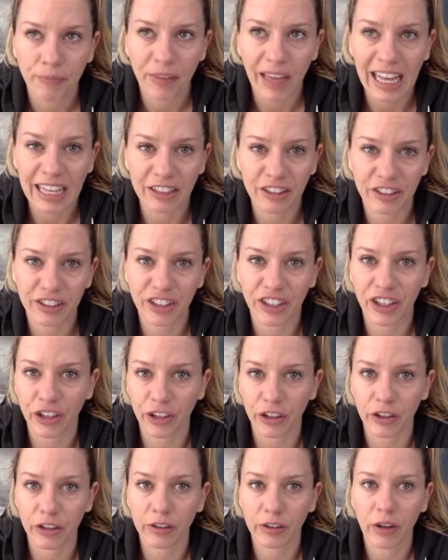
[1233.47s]
and
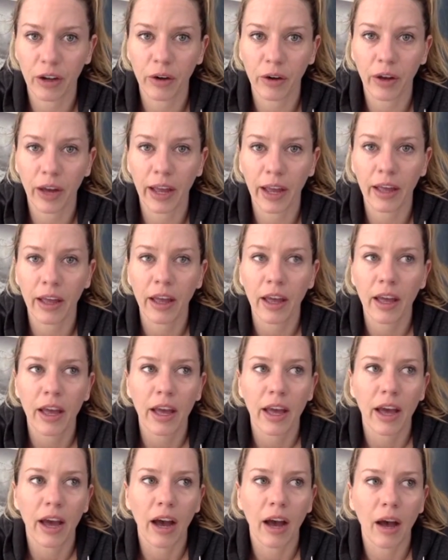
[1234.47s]
secure. Okay.
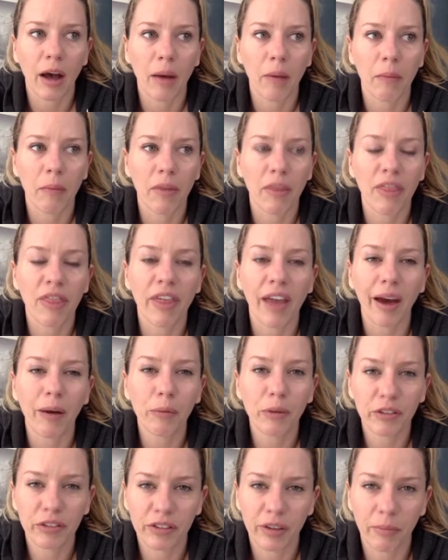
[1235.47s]
That
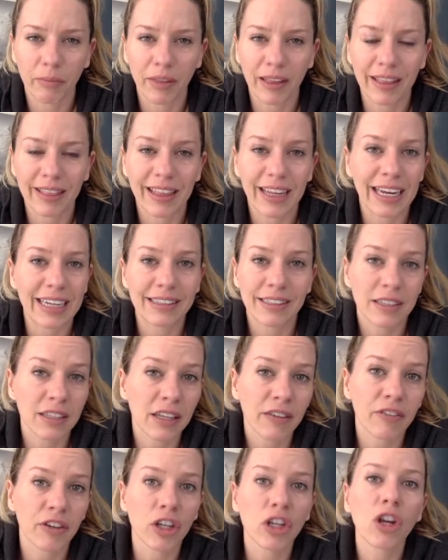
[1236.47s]
was something that I didn't
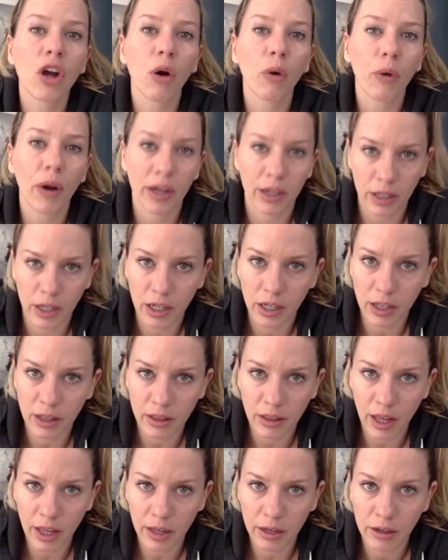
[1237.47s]
even know I
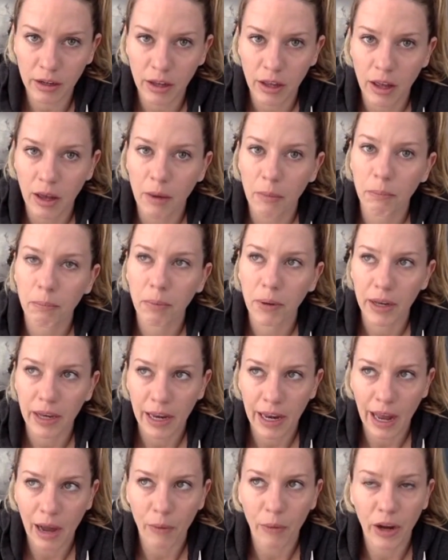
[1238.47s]
needed then, but
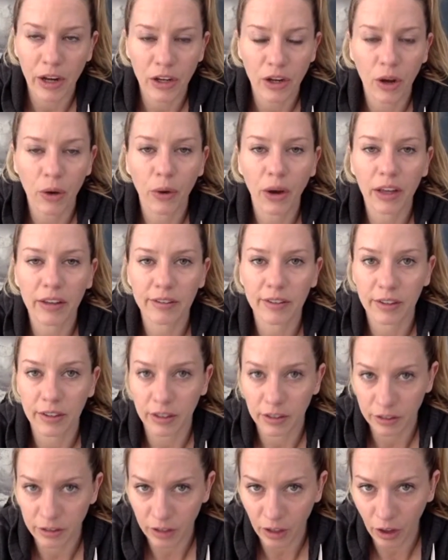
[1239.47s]
now I know as an
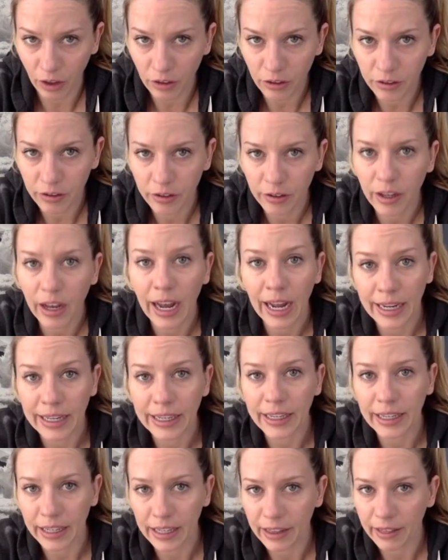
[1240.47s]
adult, I
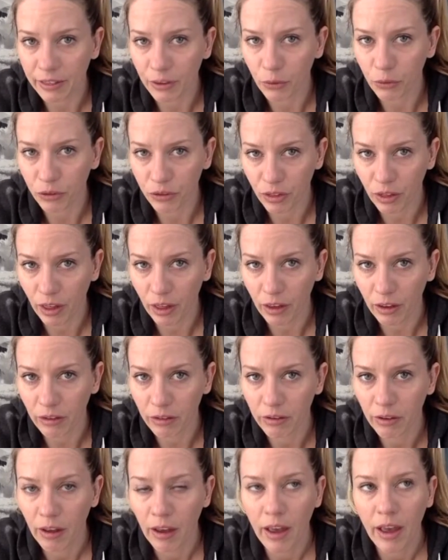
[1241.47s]
needed those
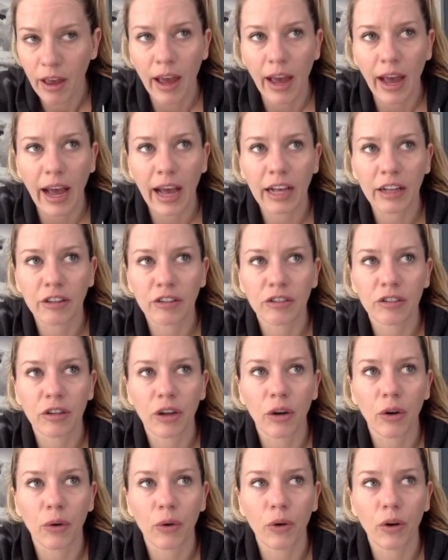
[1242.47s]
things. And
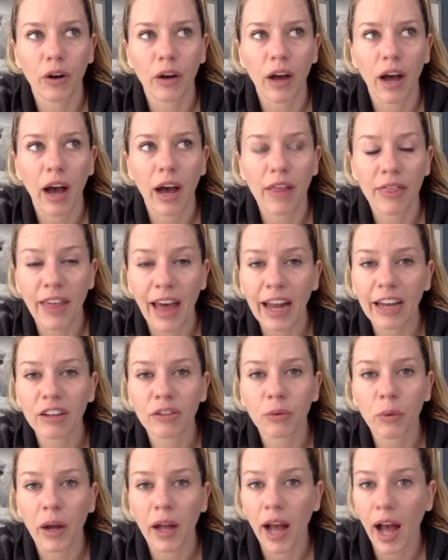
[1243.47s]
so that
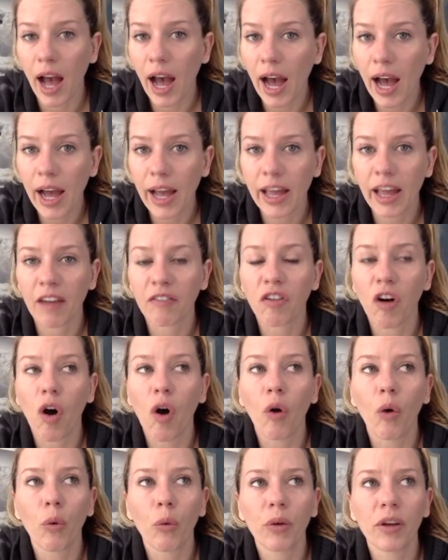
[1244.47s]
is why I have
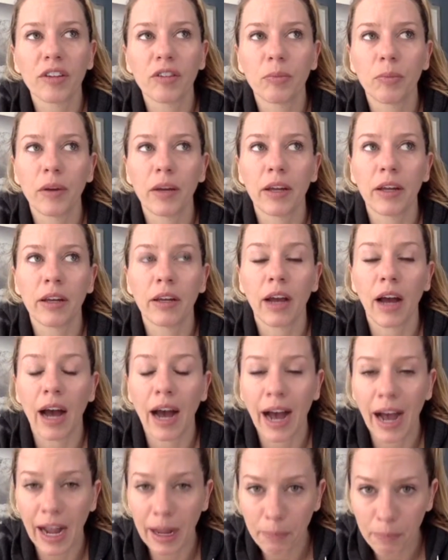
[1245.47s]
always been
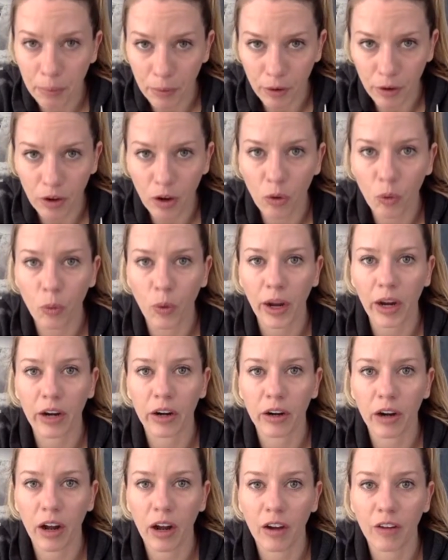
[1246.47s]
hyper
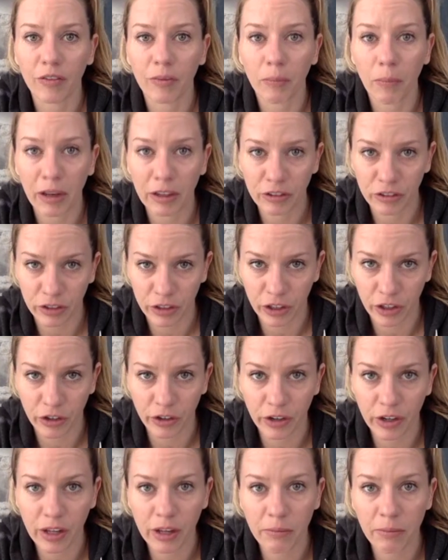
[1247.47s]
aware of my
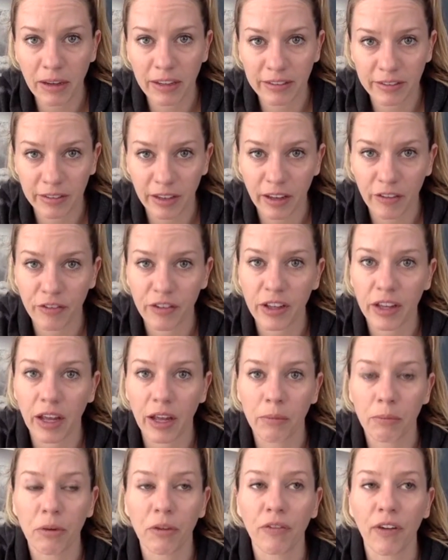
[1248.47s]
security and my safety
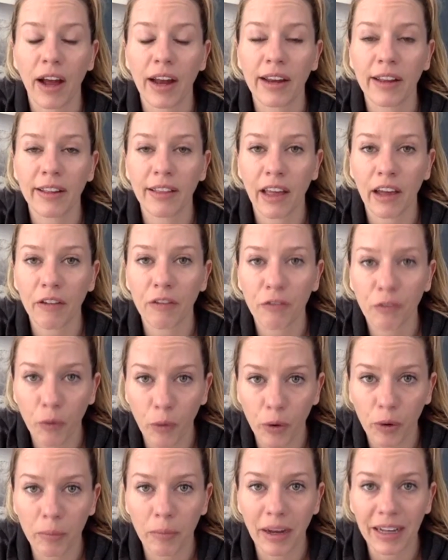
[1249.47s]
and providing that
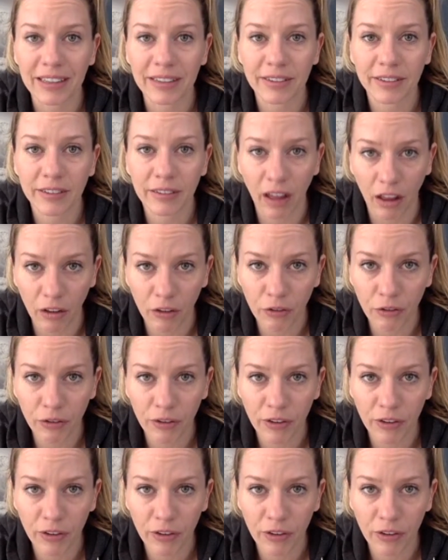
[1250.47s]
for myself